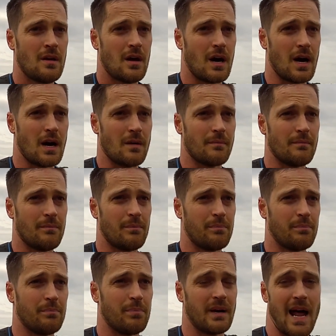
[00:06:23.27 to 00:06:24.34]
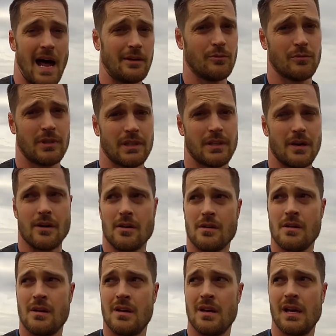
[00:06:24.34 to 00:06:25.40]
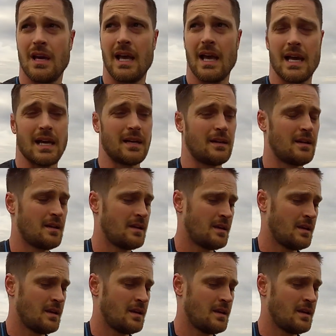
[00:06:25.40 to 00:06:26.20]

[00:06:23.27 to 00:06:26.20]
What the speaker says: but I don't really know. And